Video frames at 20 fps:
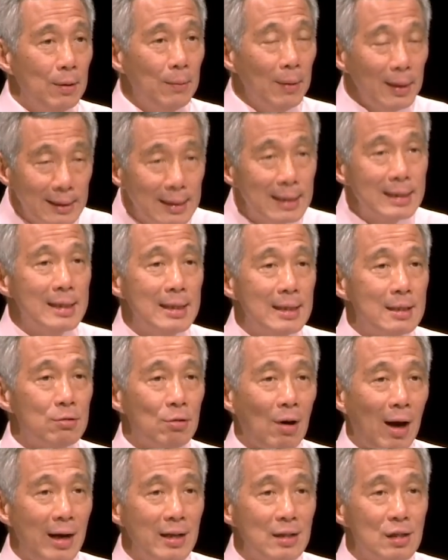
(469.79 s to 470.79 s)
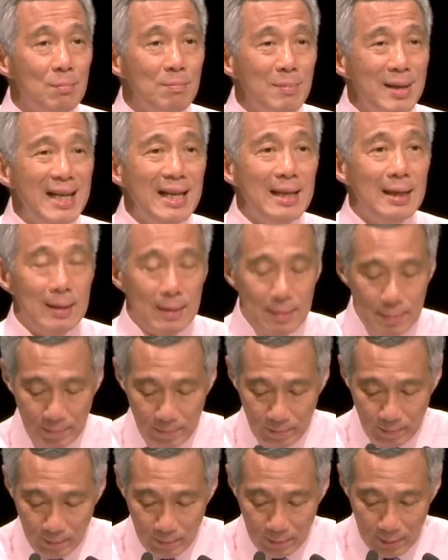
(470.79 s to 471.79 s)
What does its rise mean
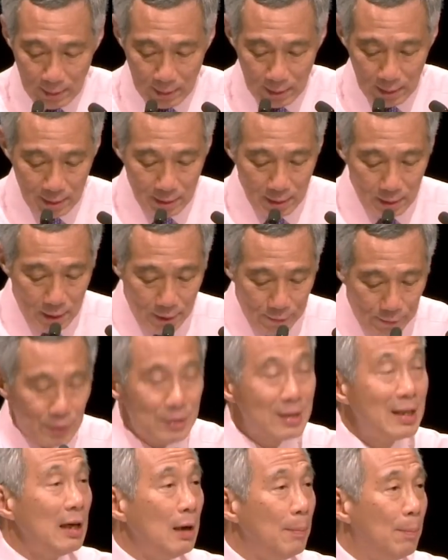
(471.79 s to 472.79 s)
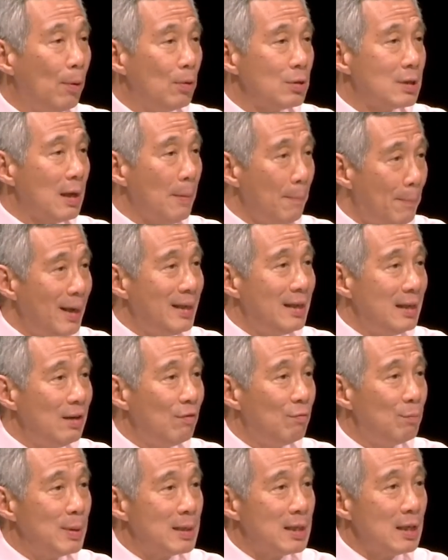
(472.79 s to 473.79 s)
for Singapore's
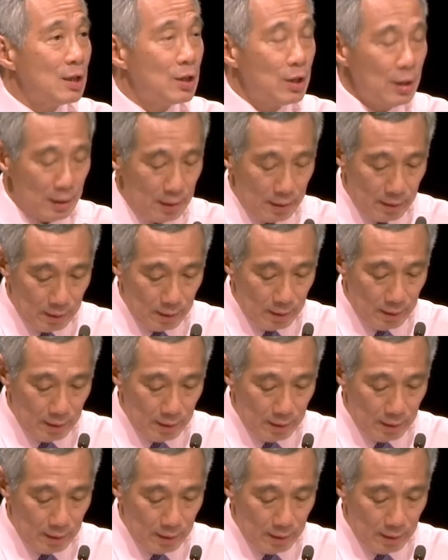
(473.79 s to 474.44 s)
competitive position,